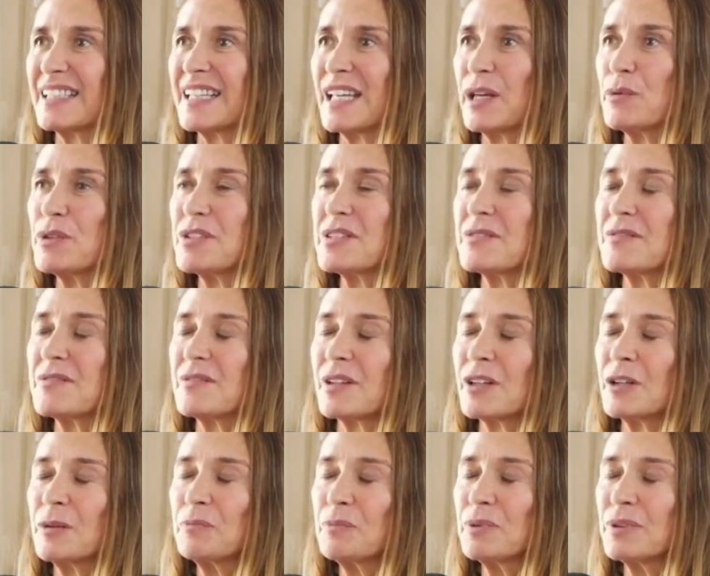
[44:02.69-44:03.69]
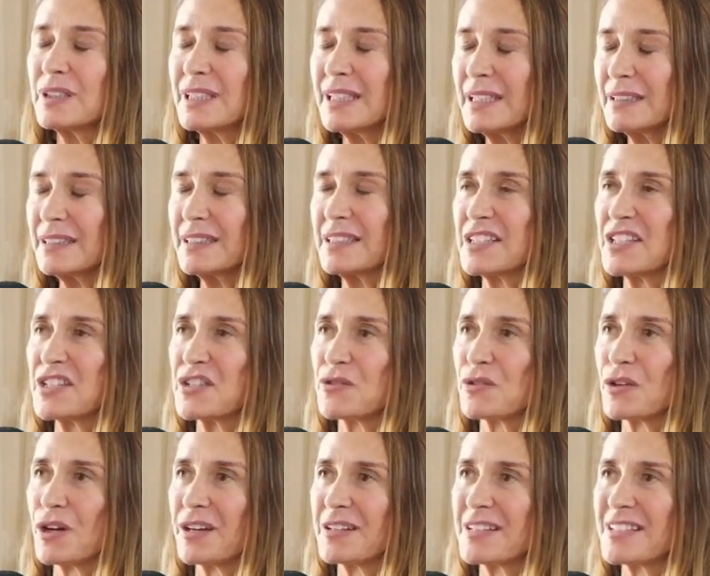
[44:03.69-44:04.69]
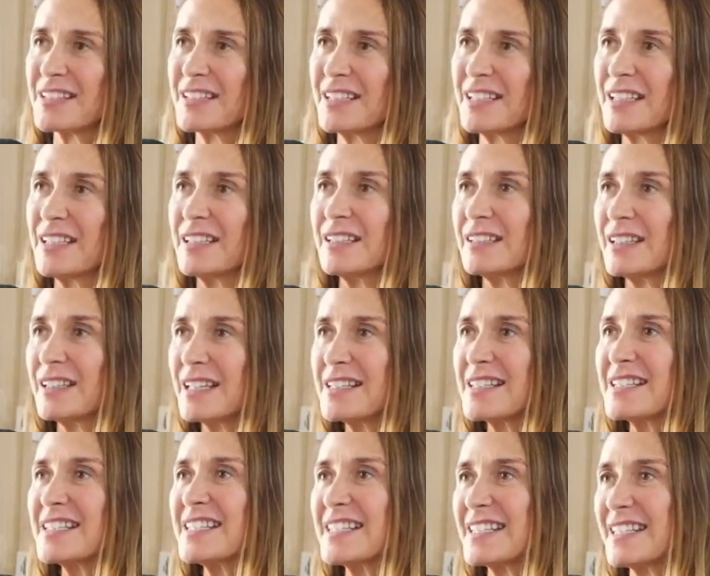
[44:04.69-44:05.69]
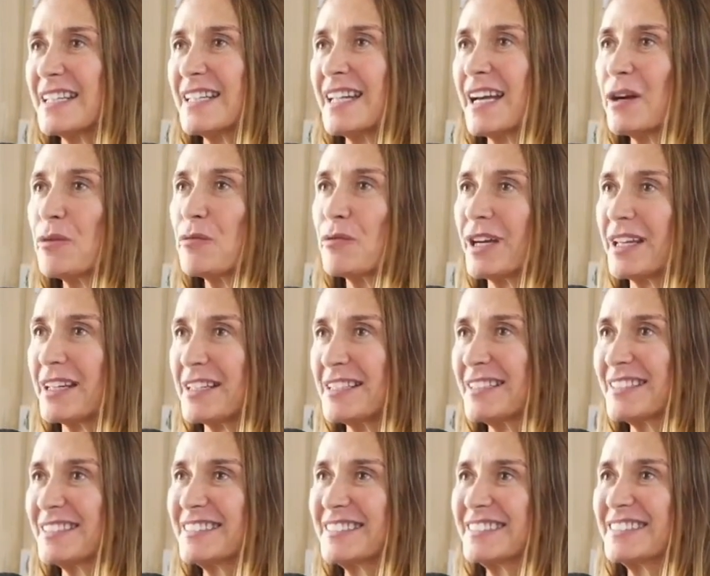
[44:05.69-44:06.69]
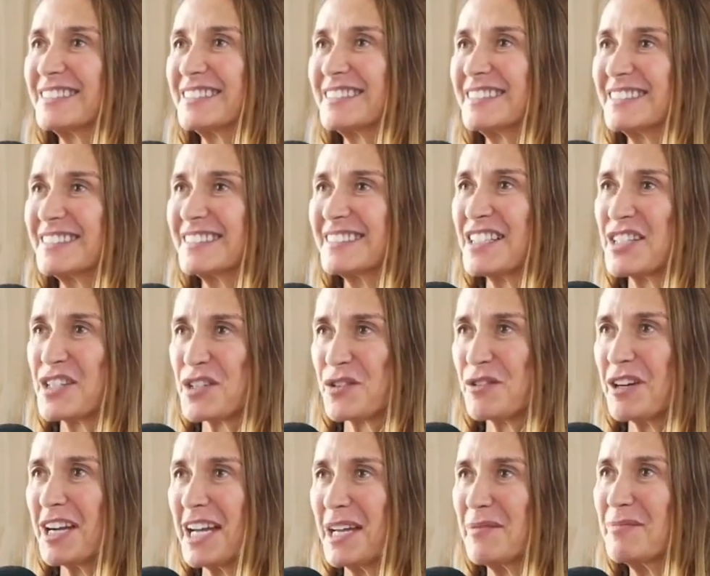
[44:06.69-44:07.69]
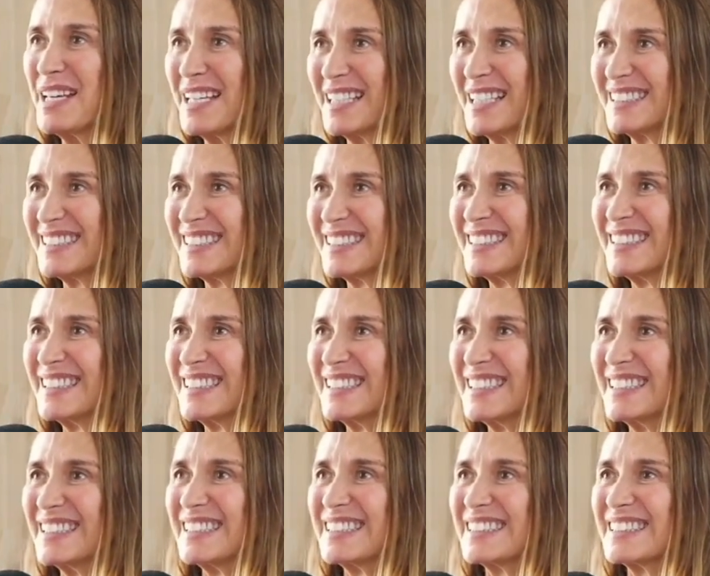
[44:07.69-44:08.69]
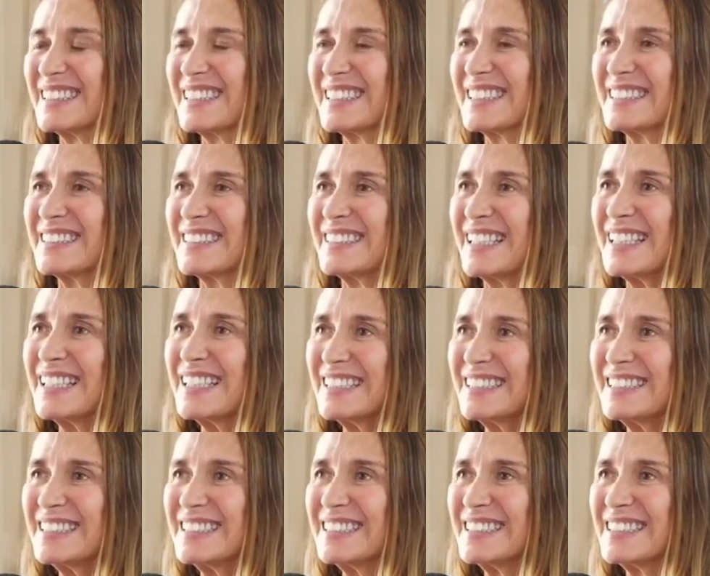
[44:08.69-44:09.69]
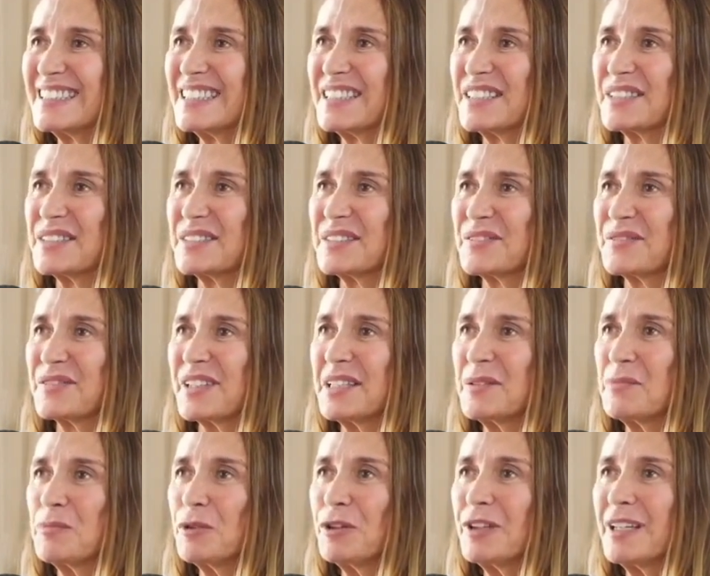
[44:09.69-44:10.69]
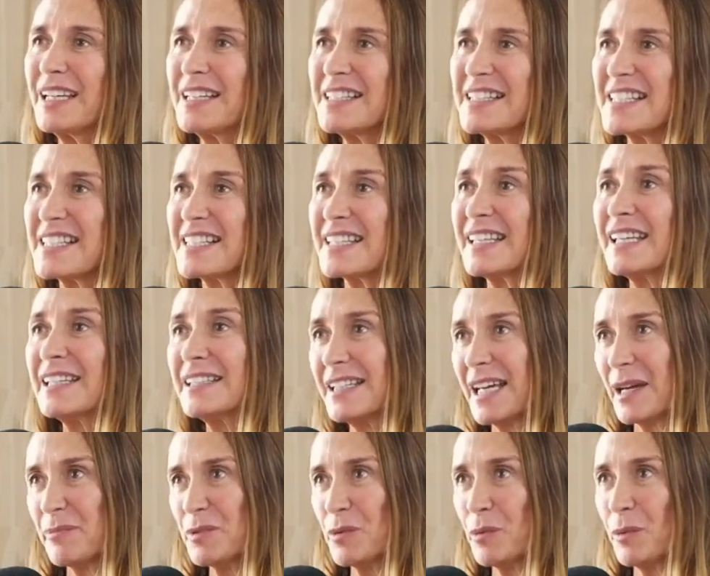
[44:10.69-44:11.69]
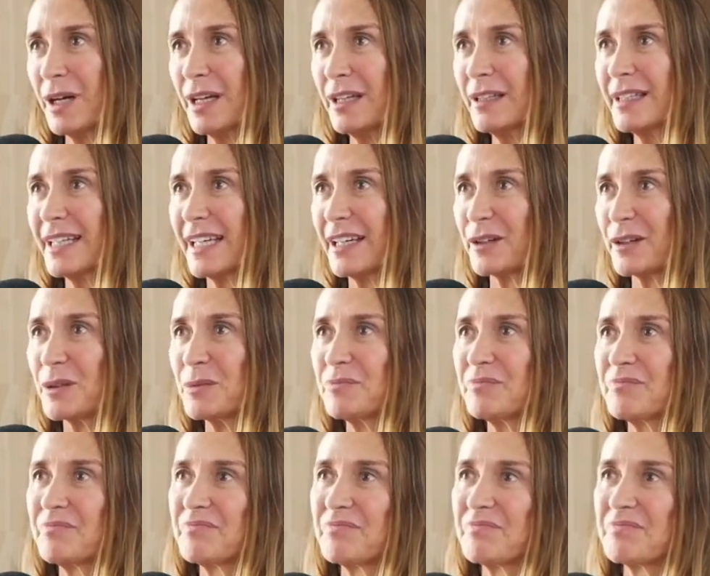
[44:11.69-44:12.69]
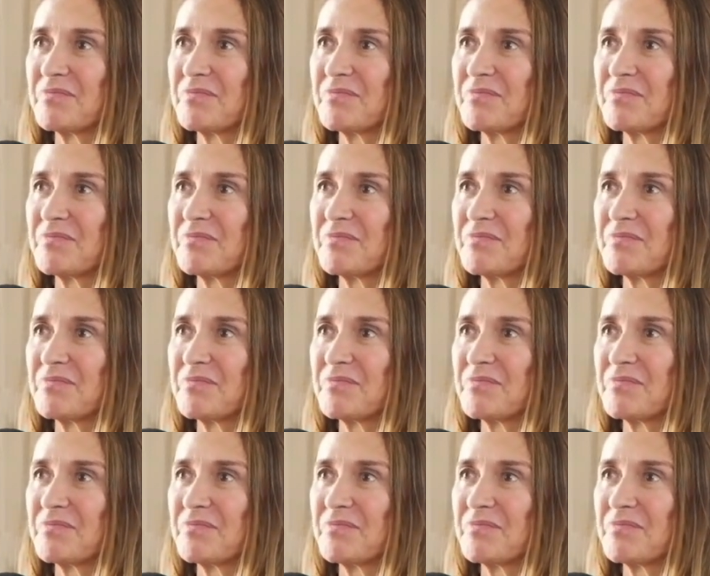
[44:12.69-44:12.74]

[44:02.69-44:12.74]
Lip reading: He was completely distraught. That's the scene I read described. Then Van den Boeinans is kidnapped a while later.